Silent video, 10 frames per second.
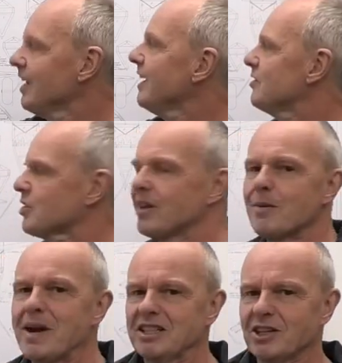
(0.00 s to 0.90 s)
leaves to the
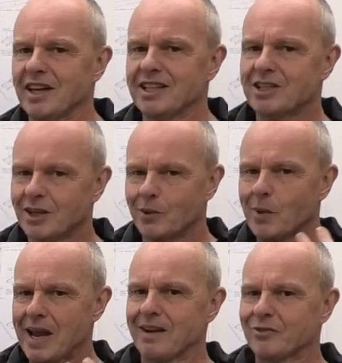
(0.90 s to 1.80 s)
imagination and
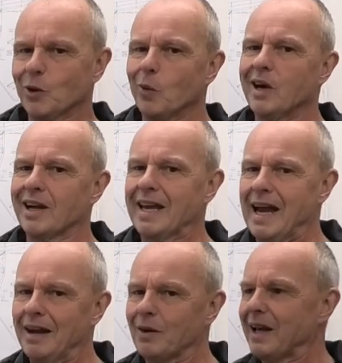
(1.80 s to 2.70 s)
we have to work
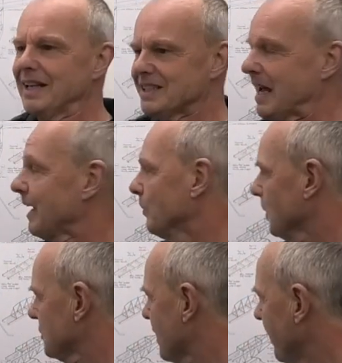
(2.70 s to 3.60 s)
out exactly
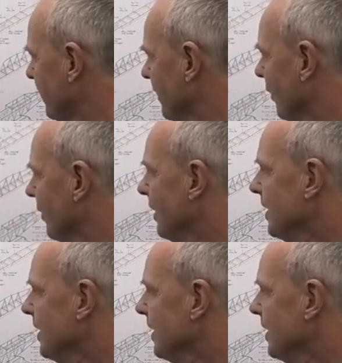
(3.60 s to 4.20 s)
what's going on.